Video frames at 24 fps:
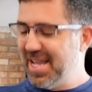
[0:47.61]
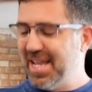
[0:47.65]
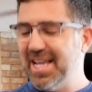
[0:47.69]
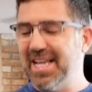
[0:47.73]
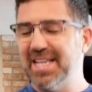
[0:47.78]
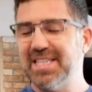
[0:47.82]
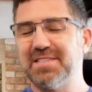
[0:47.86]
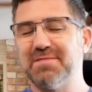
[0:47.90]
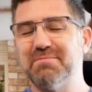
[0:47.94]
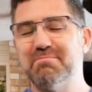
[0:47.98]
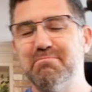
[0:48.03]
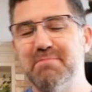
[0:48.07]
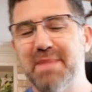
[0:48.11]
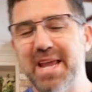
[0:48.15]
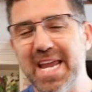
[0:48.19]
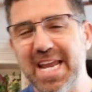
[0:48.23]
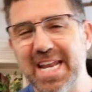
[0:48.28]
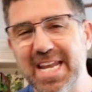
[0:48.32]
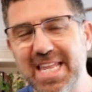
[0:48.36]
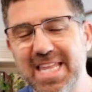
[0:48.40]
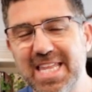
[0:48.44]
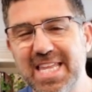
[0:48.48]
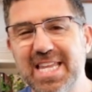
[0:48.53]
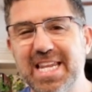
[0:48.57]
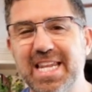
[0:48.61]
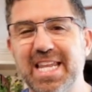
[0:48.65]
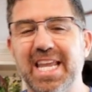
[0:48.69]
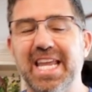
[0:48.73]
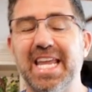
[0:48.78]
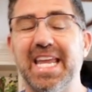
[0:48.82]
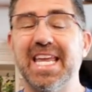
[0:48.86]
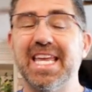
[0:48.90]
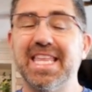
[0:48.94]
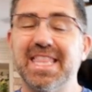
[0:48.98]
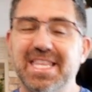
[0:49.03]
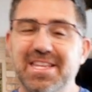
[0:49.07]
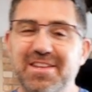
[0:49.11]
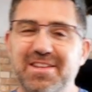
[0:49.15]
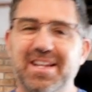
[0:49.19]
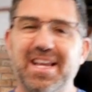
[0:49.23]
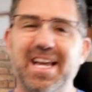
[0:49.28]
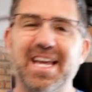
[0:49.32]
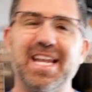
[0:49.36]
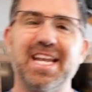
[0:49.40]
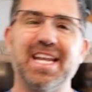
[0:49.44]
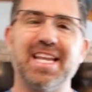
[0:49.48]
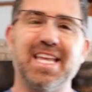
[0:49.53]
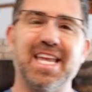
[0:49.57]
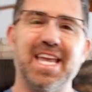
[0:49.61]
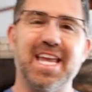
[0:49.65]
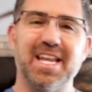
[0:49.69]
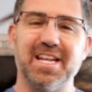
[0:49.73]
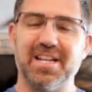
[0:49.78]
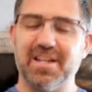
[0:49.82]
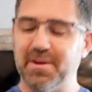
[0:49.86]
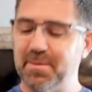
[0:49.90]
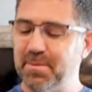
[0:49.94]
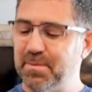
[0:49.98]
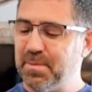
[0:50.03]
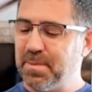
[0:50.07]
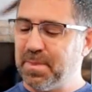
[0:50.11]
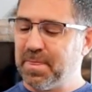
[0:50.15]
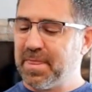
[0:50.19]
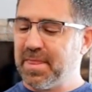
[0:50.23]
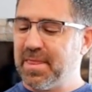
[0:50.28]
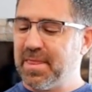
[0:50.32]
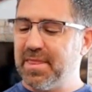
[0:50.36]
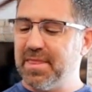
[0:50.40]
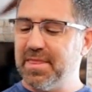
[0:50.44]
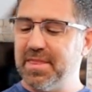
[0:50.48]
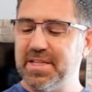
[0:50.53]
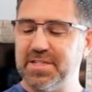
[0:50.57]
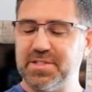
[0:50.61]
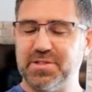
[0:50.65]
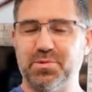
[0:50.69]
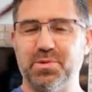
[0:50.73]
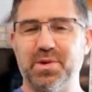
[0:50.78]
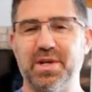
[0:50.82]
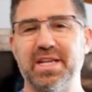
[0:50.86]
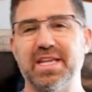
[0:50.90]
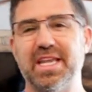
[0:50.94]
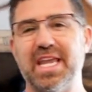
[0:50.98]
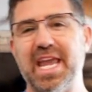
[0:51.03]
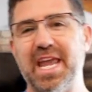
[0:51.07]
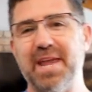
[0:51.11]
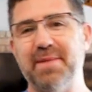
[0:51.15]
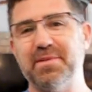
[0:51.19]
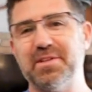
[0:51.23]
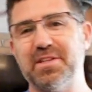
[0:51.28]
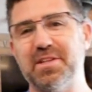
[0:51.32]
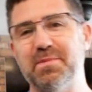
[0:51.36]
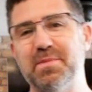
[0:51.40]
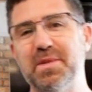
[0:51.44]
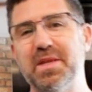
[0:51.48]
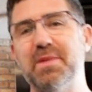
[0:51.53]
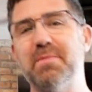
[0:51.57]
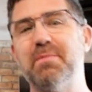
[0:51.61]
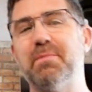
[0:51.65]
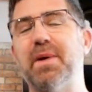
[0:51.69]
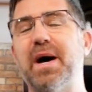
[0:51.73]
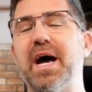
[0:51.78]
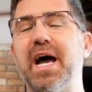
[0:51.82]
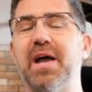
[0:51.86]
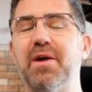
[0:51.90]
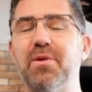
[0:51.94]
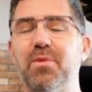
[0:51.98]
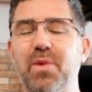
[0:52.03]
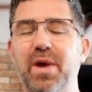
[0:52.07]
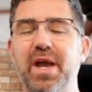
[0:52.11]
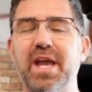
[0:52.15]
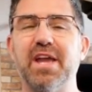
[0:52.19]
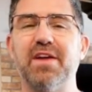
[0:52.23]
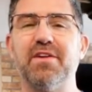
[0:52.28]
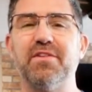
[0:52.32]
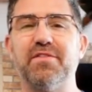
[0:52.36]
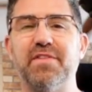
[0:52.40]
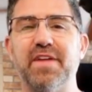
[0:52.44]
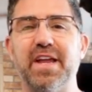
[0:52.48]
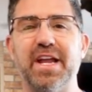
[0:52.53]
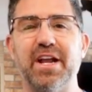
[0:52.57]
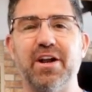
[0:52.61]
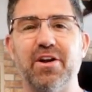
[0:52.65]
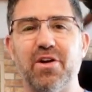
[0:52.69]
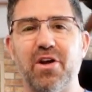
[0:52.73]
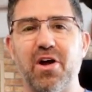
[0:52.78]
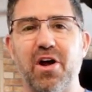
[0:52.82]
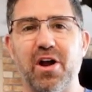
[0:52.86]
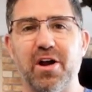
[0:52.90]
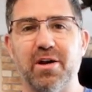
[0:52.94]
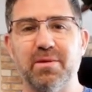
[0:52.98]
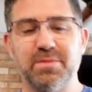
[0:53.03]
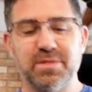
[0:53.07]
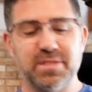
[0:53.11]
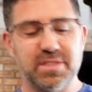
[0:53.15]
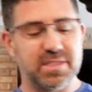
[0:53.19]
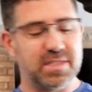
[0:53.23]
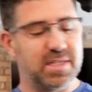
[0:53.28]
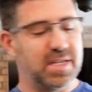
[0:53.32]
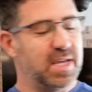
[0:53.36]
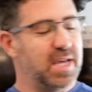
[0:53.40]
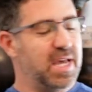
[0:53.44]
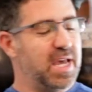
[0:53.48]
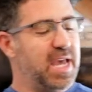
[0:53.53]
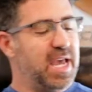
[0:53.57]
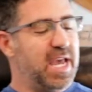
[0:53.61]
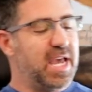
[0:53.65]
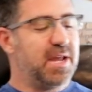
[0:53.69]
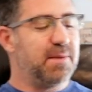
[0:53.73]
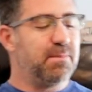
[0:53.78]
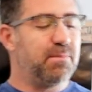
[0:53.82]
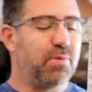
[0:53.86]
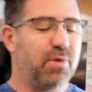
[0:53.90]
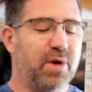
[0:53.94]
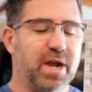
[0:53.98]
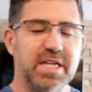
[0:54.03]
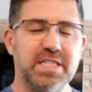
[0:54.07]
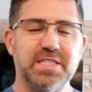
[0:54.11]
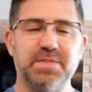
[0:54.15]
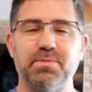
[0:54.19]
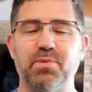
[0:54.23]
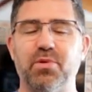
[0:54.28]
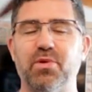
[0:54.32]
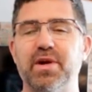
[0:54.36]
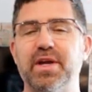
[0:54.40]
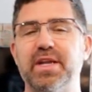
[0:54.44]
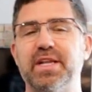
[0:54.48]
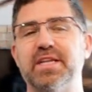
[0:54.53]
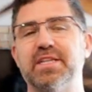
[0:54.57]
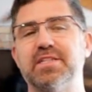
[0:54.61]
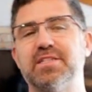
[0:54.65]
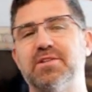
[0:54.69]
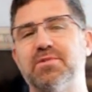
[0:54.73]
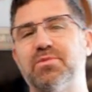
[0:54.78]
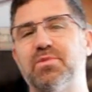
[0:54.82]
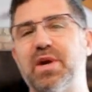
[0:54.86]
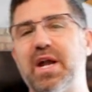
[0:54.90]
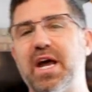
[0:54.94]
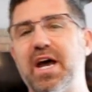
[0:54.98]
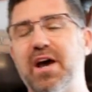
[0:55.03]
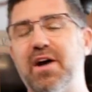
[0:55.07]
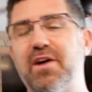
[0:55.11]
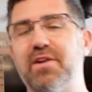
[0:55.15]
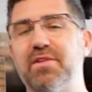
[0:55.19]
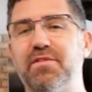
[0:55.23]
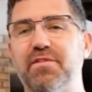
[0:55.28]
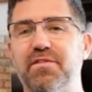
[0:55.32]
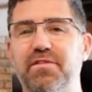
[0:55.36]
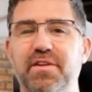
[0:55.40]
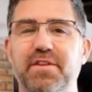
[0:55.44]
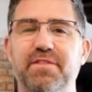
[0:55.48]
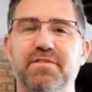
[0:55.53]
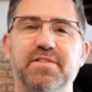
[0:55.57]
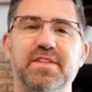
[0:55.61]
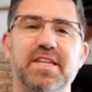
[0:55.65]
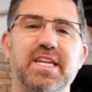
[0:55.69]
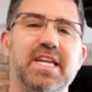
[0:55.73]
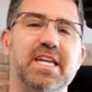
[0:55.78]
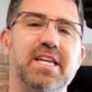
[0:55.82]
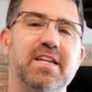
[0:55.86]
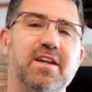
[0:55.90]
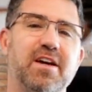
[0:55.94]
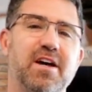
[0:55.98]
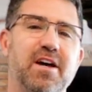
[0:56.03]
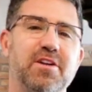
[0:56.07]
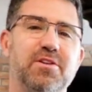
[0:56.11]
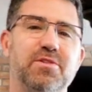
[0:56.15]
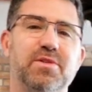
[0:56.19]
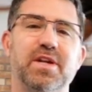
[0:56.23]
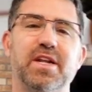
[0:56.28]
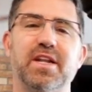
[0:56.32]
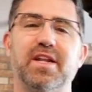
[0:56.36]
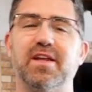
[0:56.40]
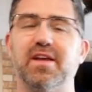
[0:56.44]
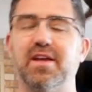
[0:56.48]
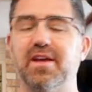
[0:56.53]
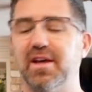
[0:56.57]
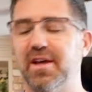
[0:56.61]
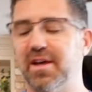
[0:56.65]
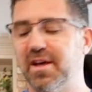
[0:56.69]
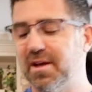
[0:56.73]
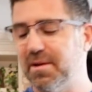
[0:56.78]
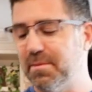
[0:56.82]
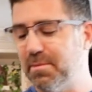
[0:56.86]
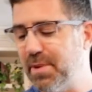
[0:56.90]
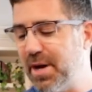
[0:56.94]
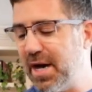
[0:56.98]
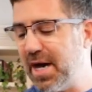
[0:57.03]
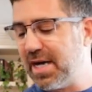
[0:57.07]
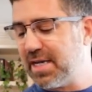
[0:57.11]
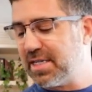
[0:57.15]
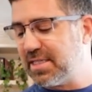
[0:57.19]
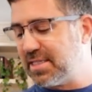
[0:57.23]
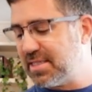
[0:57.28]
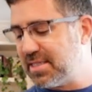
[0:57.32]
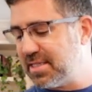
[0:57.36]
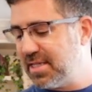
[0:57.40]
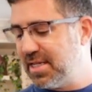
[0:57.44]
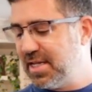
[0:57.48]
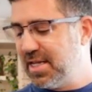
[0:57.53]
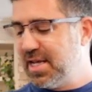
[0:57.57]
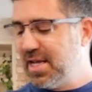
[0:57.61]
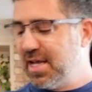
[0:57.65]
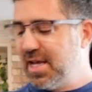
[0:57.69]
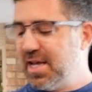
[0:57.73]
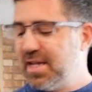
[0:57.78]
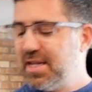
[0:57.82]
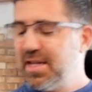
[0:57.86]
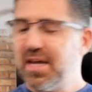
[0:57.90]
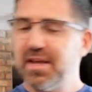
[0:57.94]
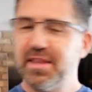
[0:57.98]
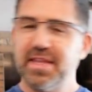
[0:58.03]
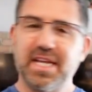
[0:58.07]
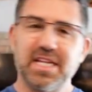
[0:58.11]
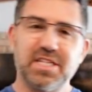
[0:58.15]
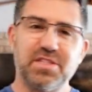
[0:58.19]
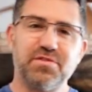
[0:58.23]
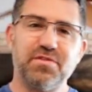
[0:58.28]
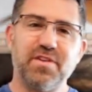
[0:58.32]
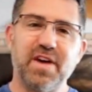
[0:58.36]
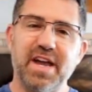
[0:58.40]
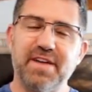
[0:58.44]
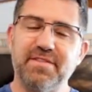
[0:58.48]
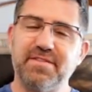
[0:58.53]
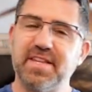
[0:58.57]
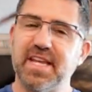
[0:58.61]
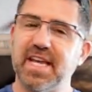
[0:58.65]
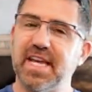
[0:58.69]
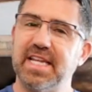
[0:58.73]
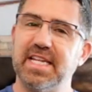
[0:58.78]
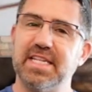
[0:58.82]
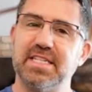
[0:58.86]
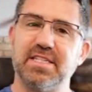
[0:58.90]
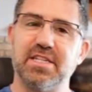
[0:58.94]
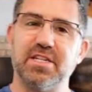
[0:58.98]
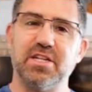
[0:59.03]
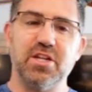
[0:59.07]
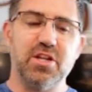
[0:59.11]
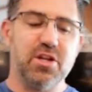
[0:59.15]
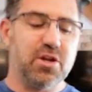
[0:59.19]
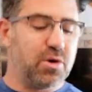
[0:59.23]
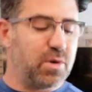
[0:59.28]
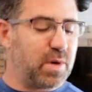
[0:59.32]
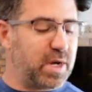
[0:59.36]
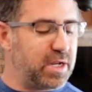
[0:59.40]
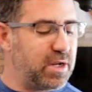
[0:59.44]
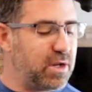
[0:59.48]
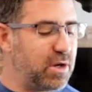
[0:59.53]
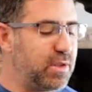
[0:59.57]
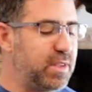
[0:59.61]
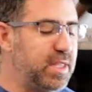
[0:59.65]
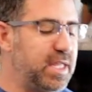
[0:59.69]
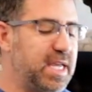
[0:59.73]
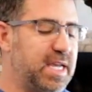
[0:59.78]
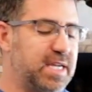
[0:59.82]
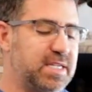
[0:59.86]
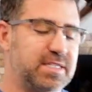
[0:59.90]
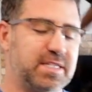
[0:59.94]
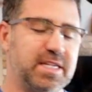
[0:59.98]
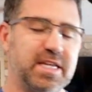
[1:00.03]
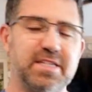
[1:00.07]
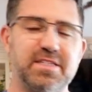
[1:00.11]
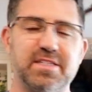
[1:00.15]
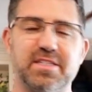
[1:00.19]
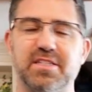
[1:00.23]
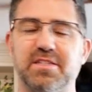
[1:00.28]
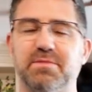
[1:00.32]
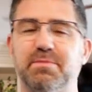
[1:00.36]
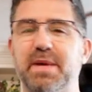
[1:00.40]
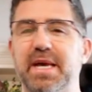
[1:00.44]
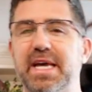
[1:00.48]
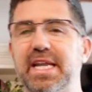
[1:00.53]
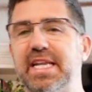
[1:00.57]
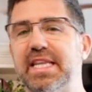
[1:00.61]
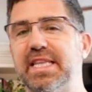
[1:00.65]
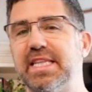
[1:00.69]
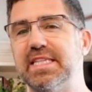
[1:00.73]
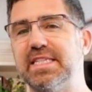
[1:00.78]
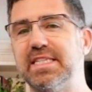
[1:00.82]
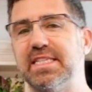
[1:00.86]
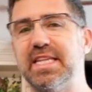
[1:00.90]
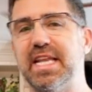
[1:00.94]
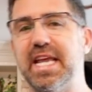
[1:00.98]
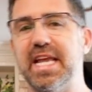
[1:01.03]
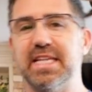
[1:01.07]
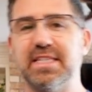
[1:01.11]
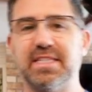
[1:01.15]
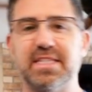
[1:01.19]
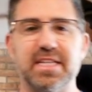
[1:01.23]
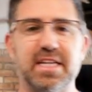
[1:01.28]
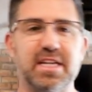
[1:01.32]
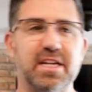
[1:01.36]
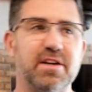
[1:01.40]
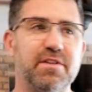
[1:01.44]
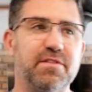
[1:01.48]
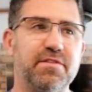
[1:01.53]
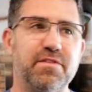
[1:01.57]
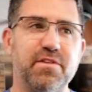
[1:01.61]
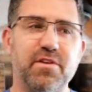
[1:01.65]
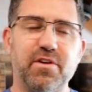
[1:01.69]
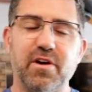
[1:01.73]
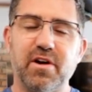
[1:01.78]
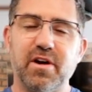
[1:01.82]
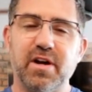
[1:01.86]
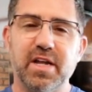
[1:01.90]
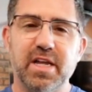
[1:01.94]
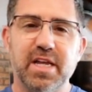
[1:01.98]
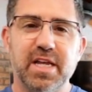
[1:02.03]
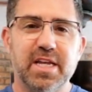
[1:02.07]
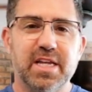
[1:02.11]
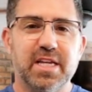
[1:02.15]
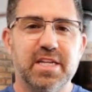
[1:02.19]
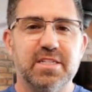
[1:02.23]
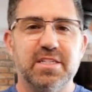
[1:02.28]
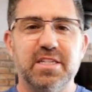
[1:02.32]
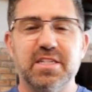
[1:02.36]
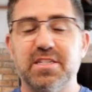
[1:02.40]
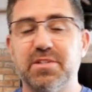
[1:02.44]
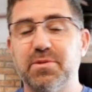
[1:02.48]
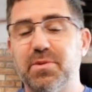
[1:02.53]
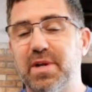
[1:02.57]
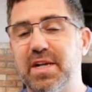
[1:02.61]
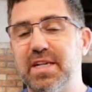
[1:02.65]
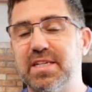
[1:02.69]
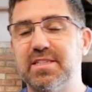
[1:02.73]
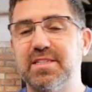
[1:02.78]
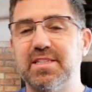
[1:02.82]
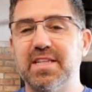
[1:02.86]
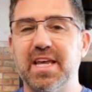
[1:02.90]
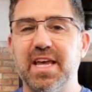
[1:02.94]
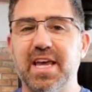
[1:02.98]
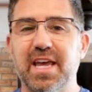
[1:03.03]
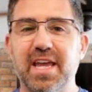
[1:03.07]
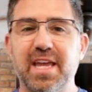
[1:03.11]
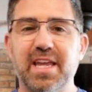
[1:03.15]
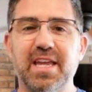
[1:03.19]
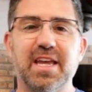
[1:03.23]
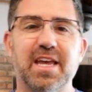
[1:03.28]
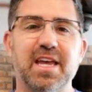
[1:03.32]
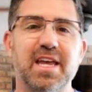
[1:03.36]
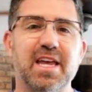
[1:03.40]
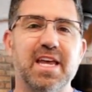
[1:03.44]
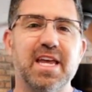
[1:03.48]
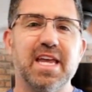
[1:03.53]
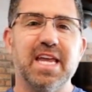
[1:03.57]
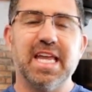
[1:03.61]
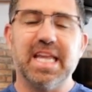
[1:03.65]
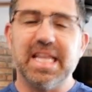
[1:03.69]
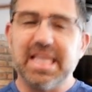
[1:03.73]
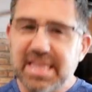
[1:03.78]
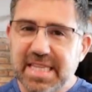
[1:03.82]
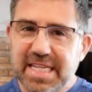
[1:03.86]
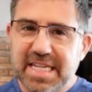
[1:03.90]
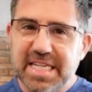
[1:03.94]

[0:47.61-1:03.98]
It's made in the United Kingdom. This one came to me by way of Air Arms, and price point is around $1,500 bucks. Now the S510 isn't new. I know the XS has been in the States here for, geez, I want to say at